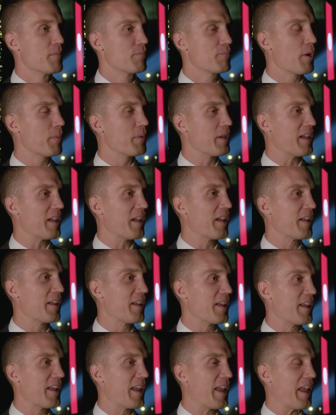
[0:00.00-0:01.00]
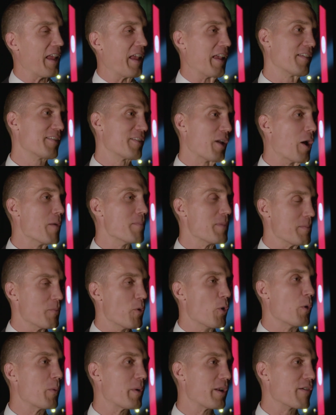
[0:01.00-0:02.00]
probably excite me
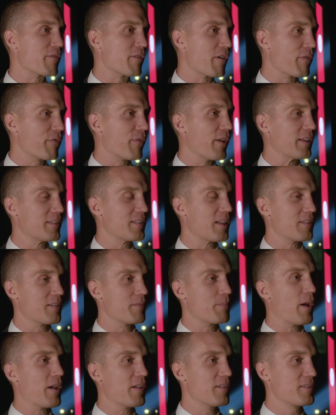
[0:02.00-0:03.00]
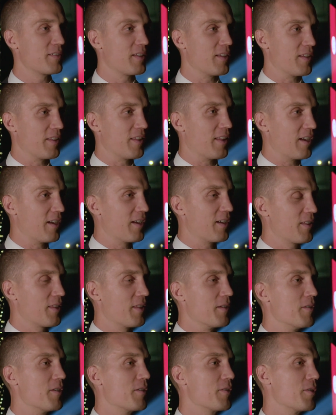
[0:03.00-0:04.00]
more when I reflect, as opposed to
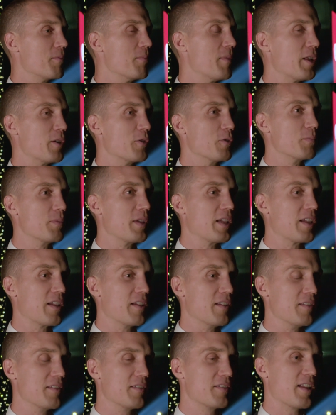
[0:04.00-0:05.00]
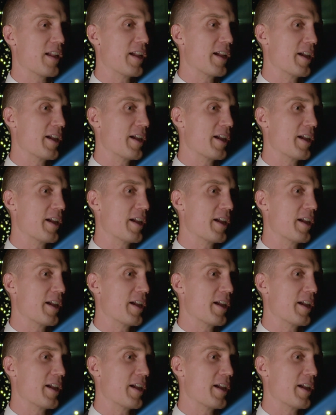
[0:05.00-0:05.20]
the medal, because